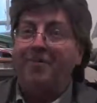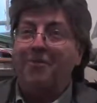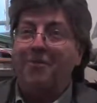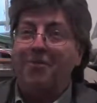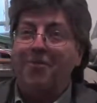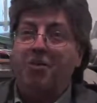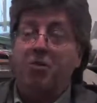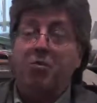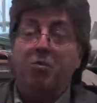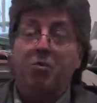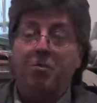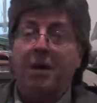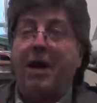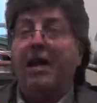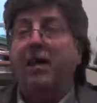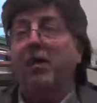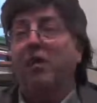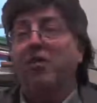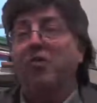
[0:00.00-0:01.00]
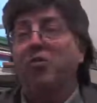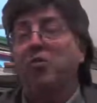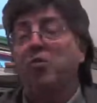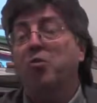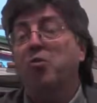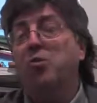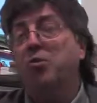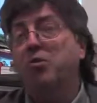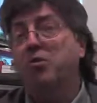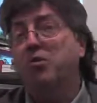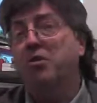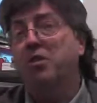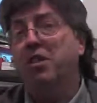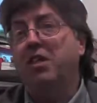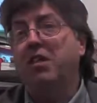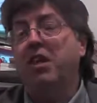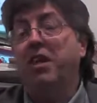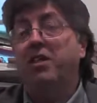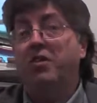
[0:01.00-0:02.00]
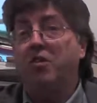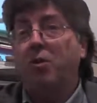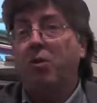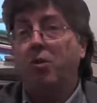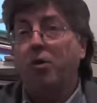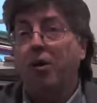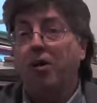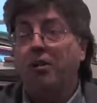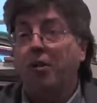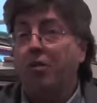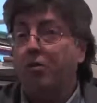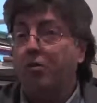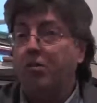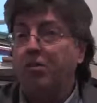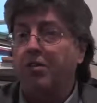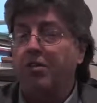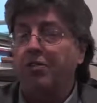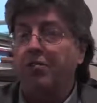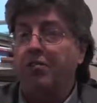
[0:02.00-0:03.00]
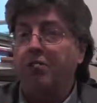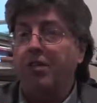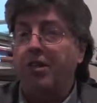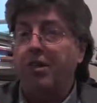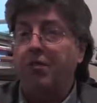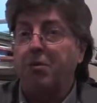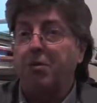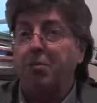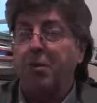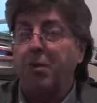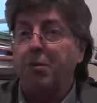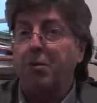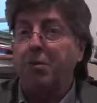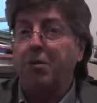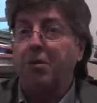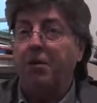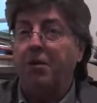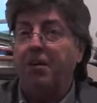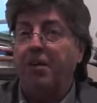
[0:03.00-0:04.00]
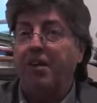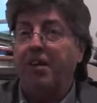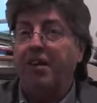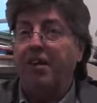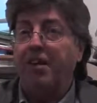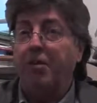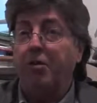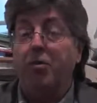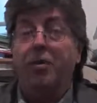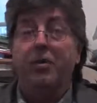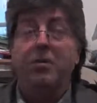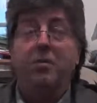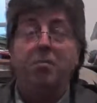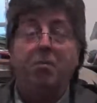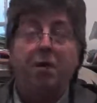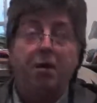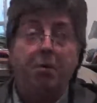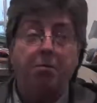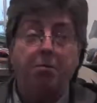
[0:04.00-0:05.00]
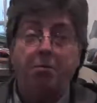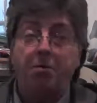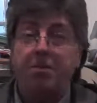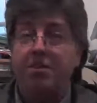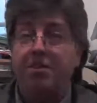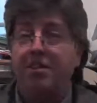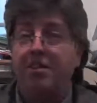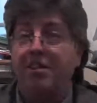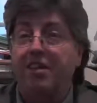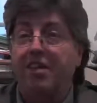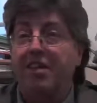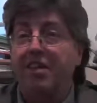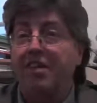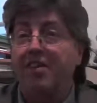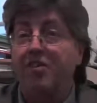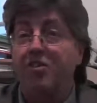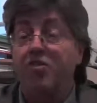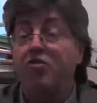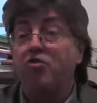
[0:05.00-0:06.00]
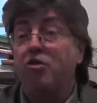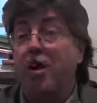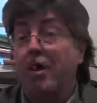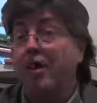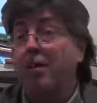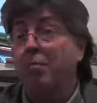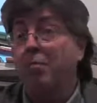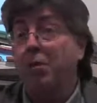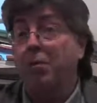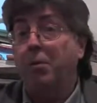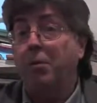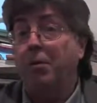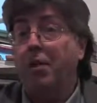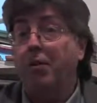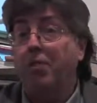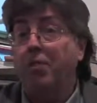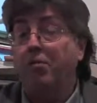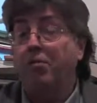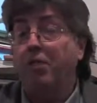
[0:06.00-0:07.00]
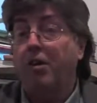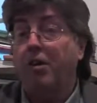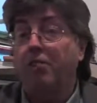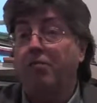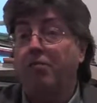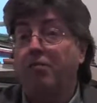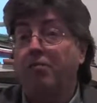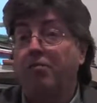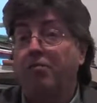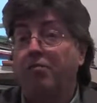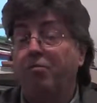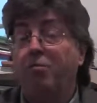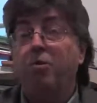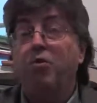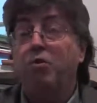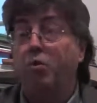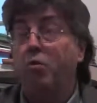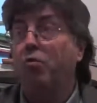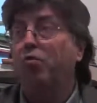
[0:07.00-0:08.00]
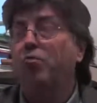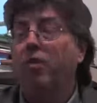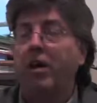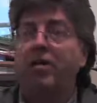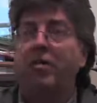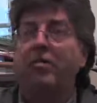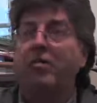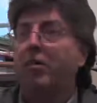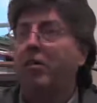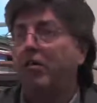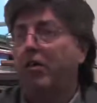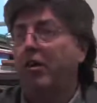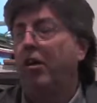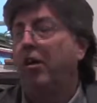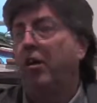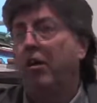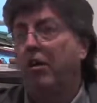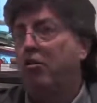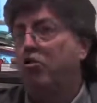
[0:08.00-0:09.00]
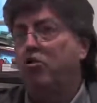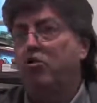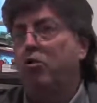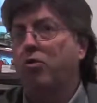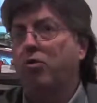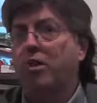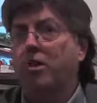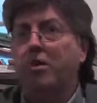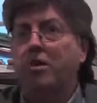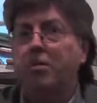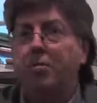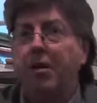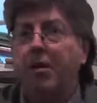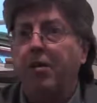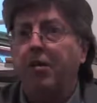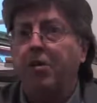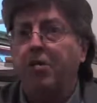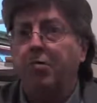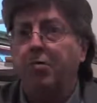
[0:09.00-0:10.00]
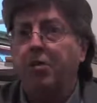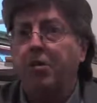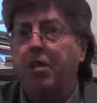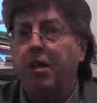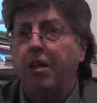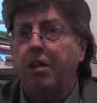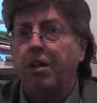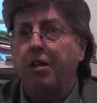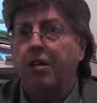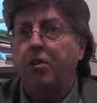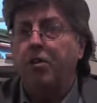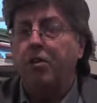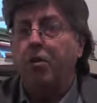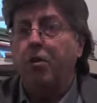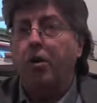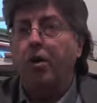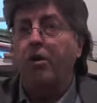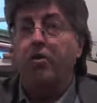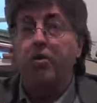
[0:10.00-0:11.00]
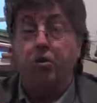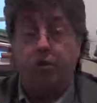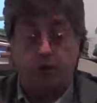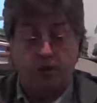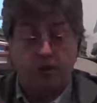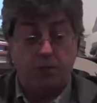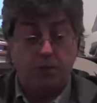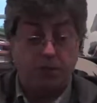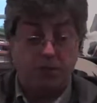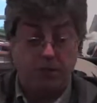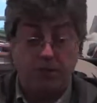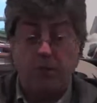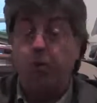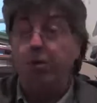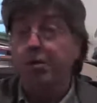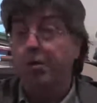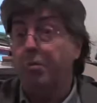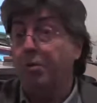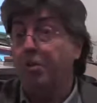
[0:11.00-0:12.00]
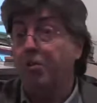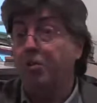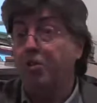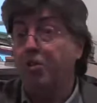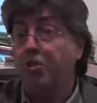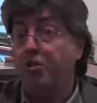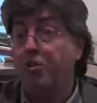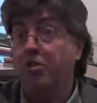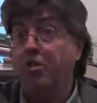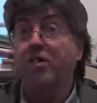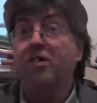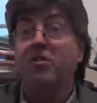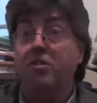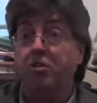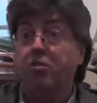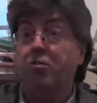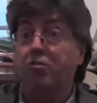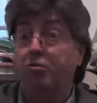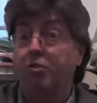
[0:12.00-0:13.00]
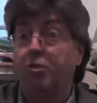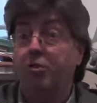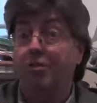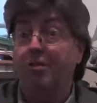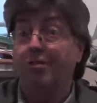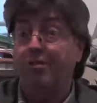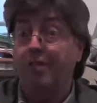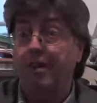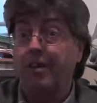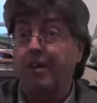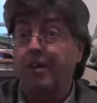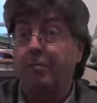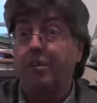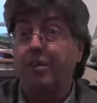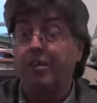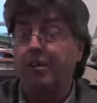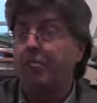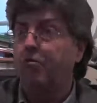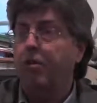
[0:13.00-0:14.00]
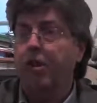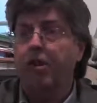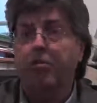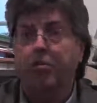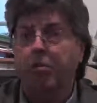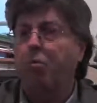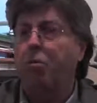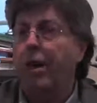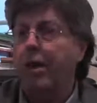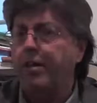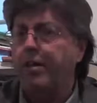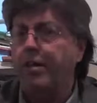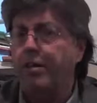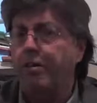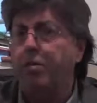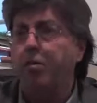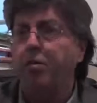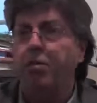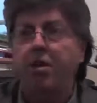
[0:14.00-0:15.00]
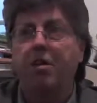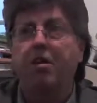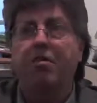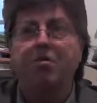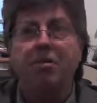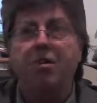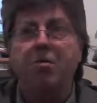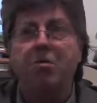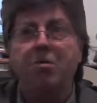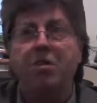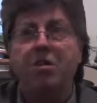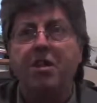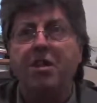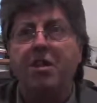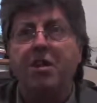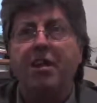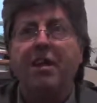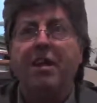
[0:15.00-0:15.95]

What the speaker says: So it was banging in doors and talking to all different types of people, going into pubs, just tracking people down. If you were told, right, that Geordie Smith was there, he saw it, and Geordie Smith's not on the prosecution list, so you've got to find him and say, right, well, why is he not there if he was there?